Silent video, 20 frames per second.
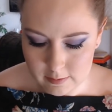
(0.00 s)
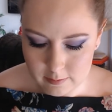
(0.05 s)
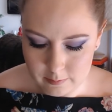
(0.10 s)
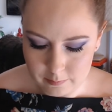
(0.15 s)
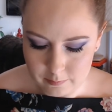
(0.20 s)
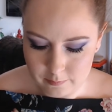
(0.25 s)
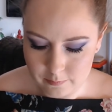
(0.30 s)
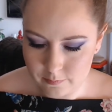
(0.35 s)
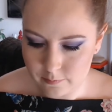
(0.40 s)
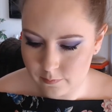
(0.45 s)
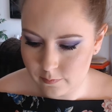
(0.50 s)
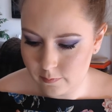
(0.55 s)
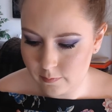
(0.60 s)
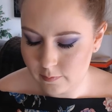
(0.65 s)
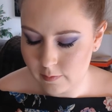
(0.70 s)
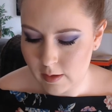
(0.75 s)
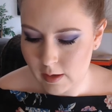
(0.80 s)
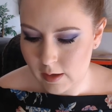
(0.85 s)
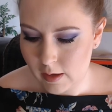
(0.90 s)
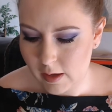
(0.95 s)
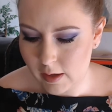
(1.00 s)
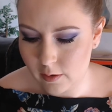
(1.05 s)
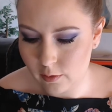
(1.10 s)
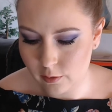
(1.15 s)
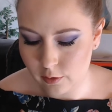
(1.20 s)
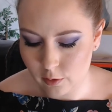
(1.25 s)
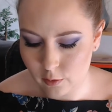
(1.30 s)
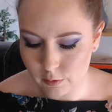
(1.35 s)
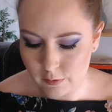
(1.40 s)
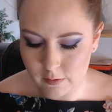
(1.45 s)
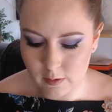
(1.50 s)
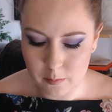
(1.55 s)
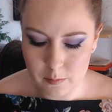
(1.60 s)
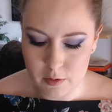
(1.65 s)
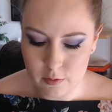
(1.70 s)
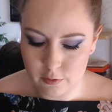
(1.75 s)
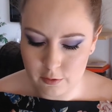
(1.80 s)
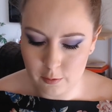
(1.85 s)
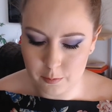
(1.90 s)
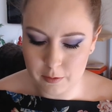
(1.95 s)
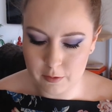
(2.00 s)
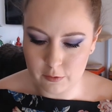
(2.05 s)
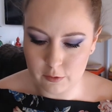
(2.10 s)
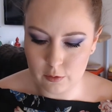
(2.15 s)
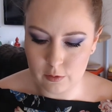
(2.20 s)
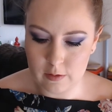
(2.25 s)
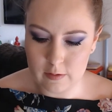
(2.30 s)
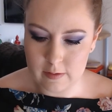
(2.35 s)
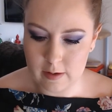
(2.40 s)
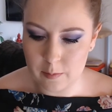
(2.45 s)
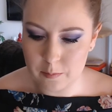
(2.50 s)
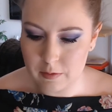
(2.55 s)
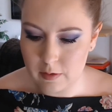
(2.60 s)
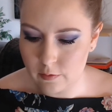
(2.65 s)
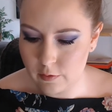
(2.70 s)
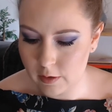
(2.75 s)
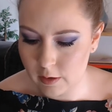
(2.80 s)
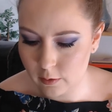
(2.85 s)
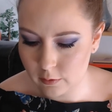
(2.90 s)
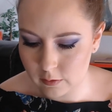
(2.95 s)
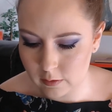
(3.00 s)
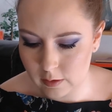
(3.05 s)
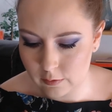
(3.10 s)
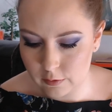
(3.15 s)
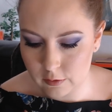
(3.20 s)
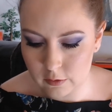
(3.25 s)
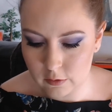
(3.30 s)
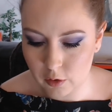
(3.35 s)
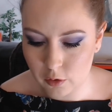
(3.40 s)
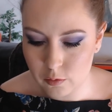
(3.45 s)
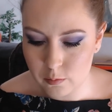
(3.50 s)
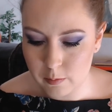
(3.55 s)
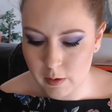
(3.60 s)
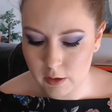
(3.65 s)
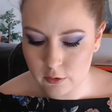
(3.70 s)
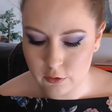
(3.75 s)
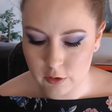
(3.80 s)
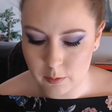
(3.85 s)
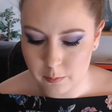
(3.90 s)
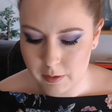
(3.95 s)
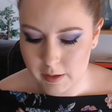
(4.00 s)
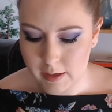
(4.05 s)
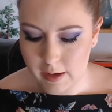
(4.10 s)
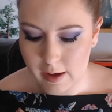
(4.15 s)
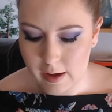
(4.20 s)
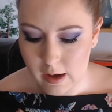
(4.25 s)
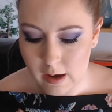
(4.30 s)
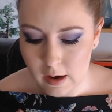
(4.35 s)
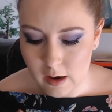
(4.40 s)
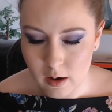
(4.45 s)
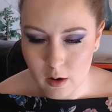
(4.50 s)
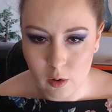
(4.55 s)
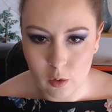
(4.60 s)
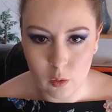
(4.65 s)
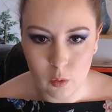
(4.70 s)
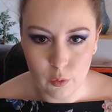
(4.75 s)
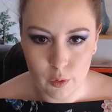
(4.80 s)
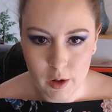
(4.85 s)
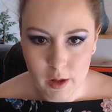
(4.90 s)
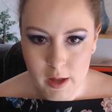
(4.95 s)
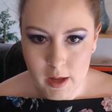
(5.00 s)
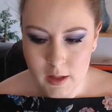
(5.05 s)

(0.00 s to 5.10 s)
I don't know, some YouTubers do these empty videos and they have so much, and I'm like, how?